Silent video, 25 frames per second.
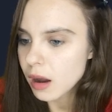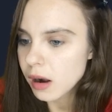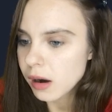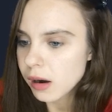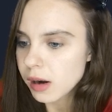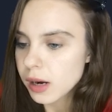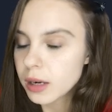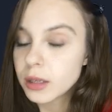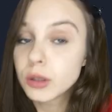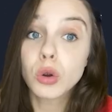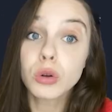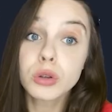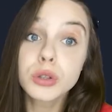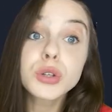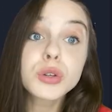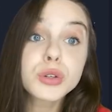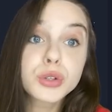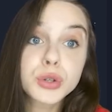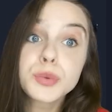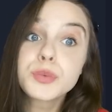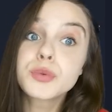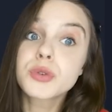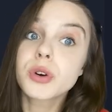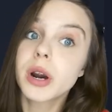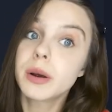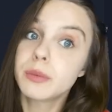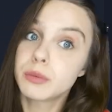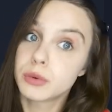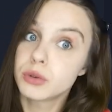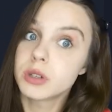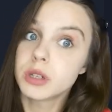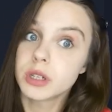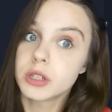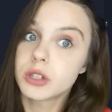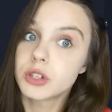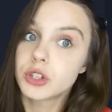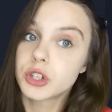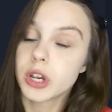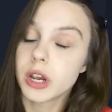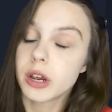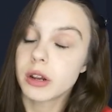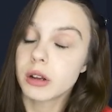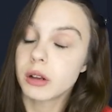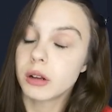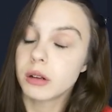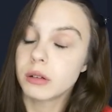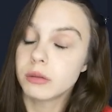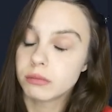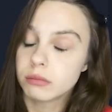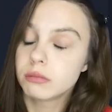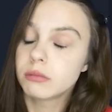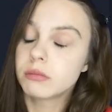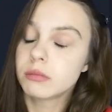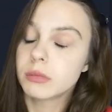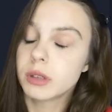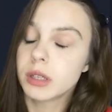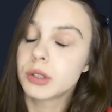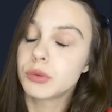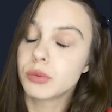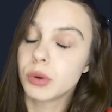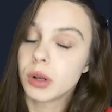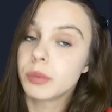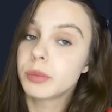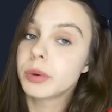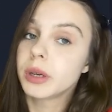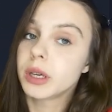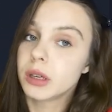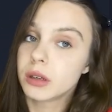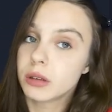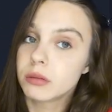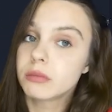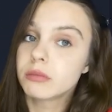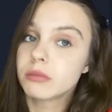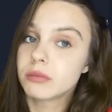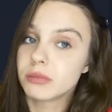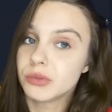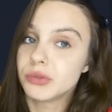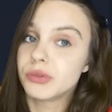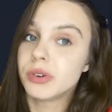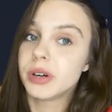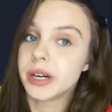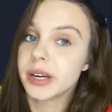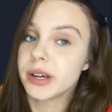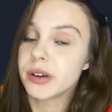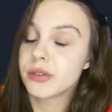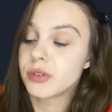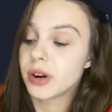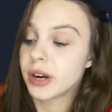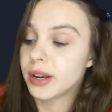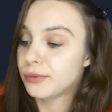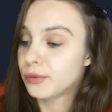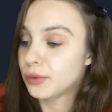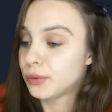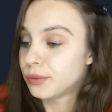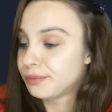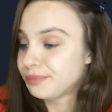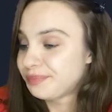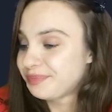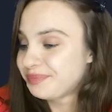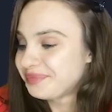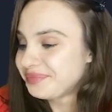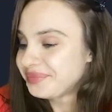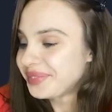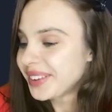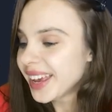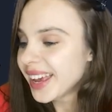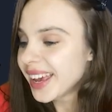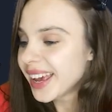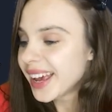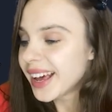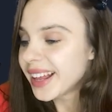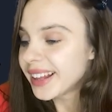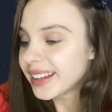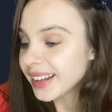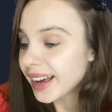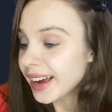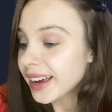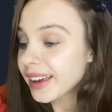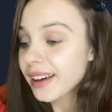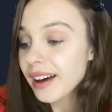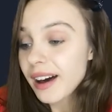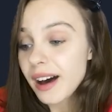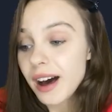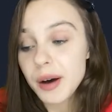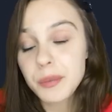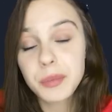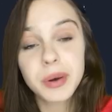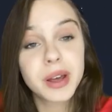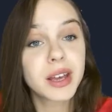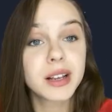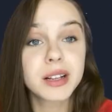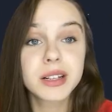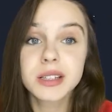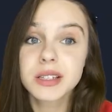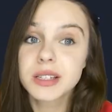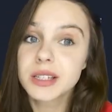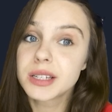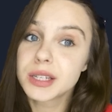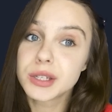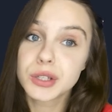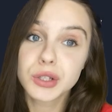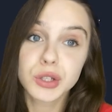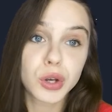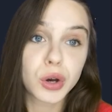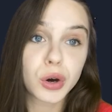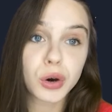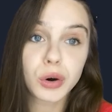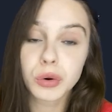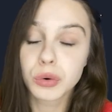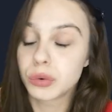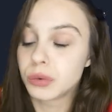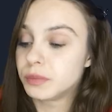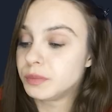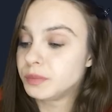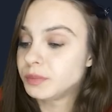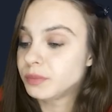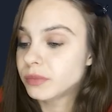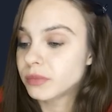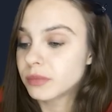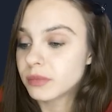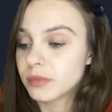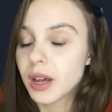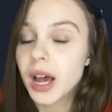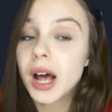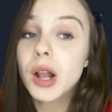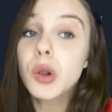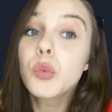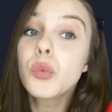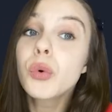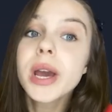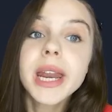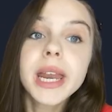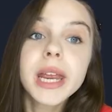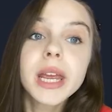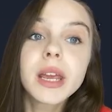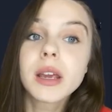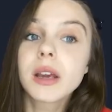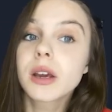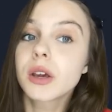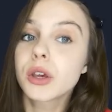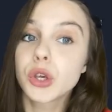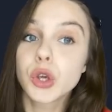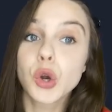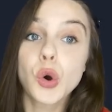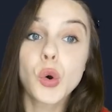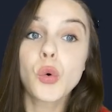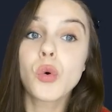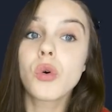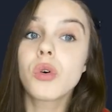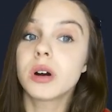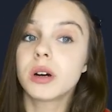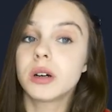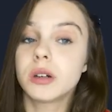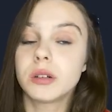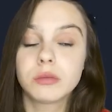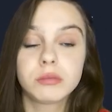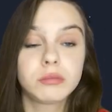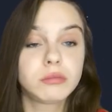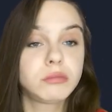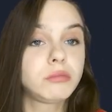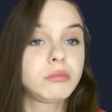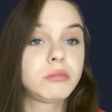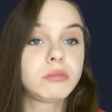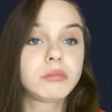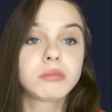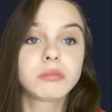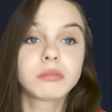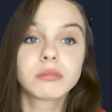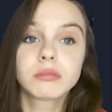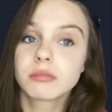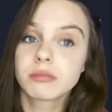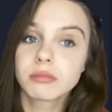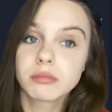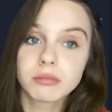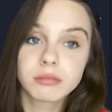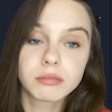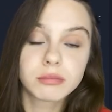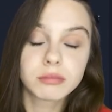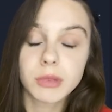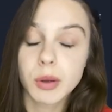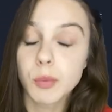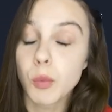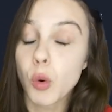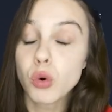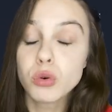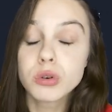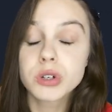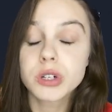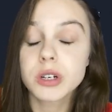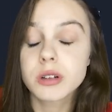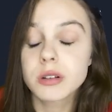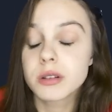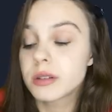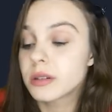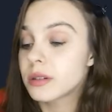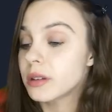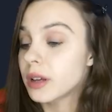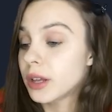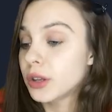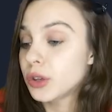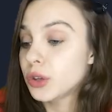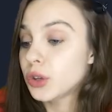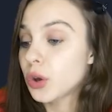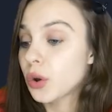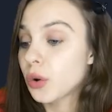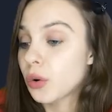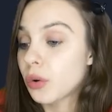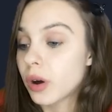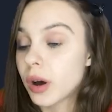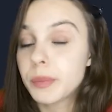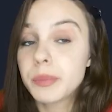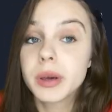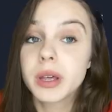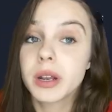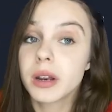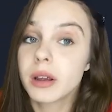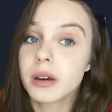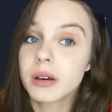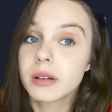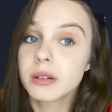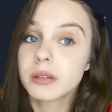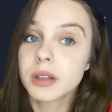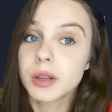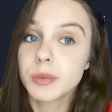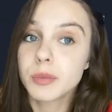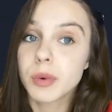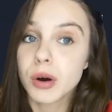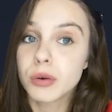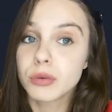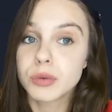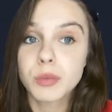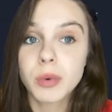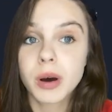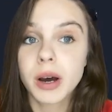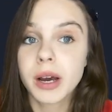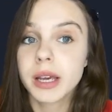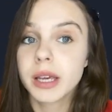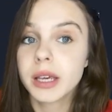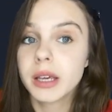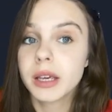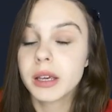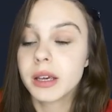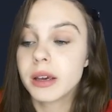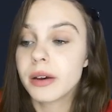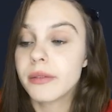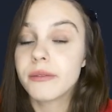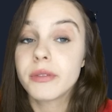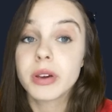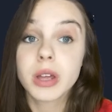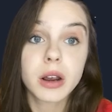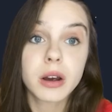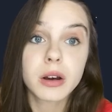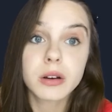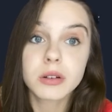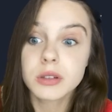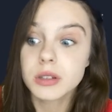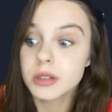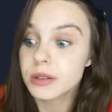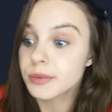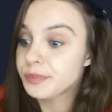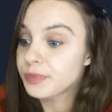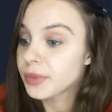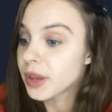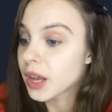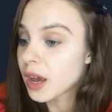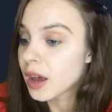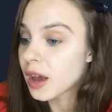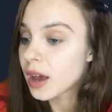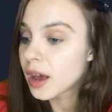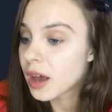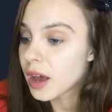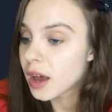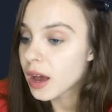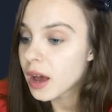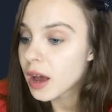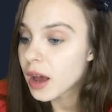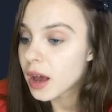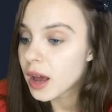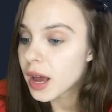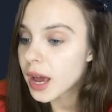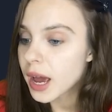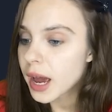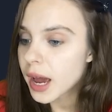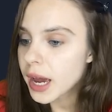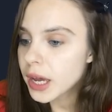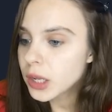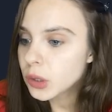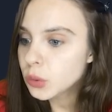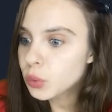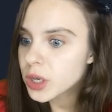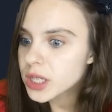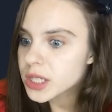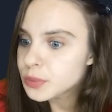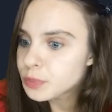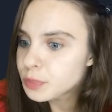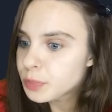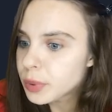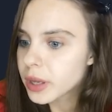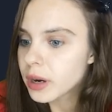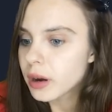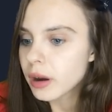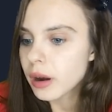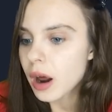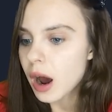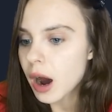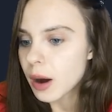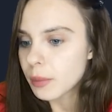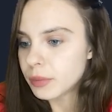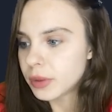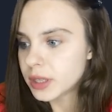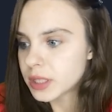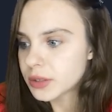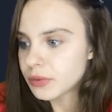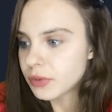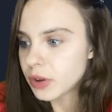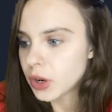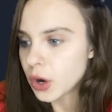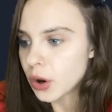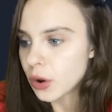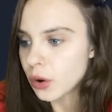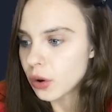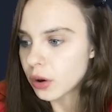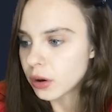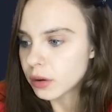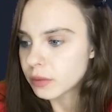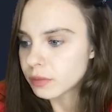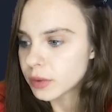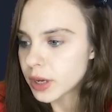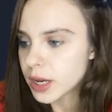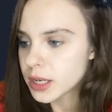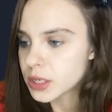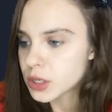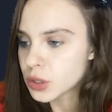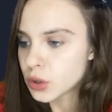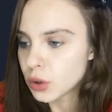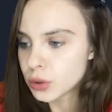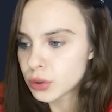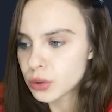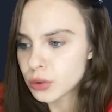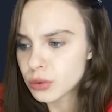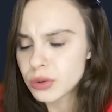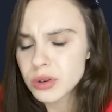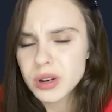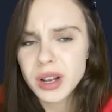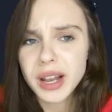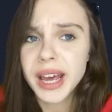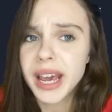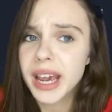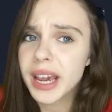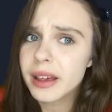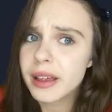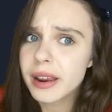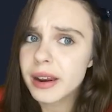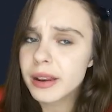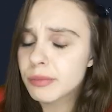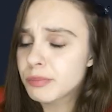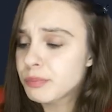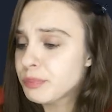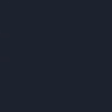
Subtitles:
And also subscribe to this channel, it will be very great. Like, comments, so I'm waiting your emotions and your opinion about my videos. And we're speeding up this video as not to delay it.